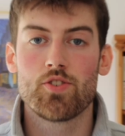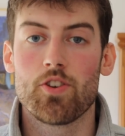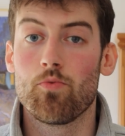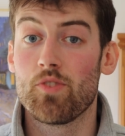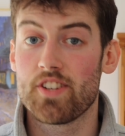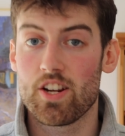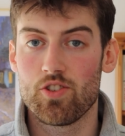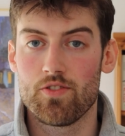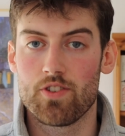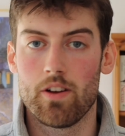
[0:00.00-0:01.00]
So
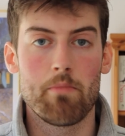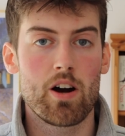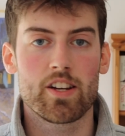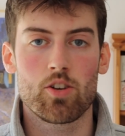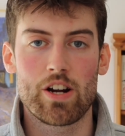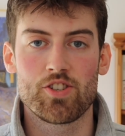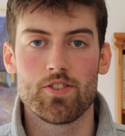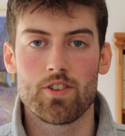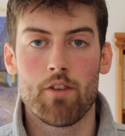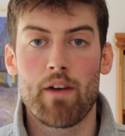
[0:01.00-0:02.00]
recessions and market
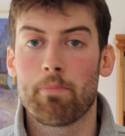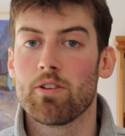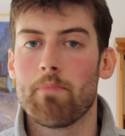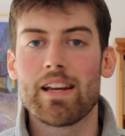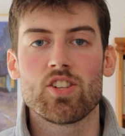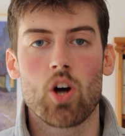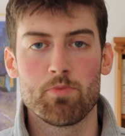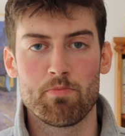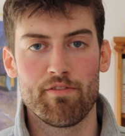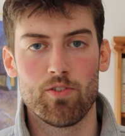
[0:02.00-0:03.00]
crashes have happened many
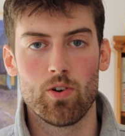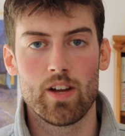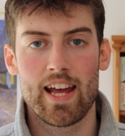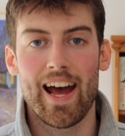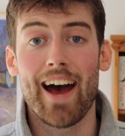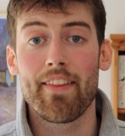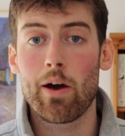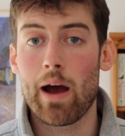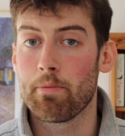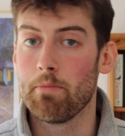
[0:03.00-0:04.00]
times before, and they'll
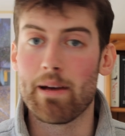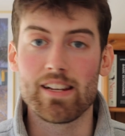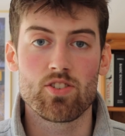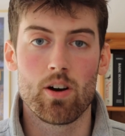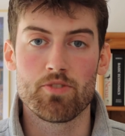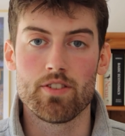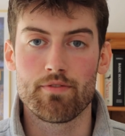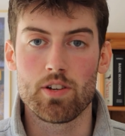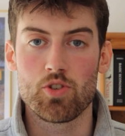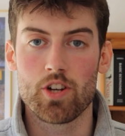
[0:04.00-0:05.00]
happen many times in the
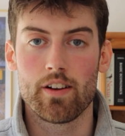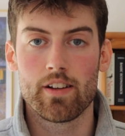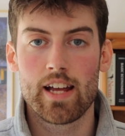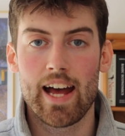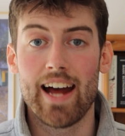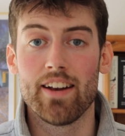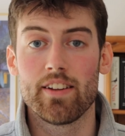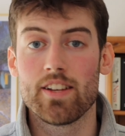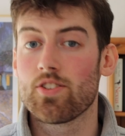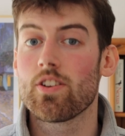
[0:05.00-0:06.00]
future. And
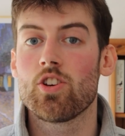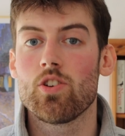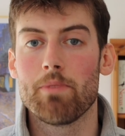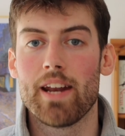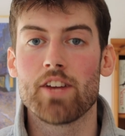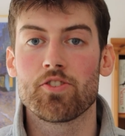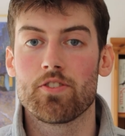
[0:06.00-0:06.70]
it's only human nature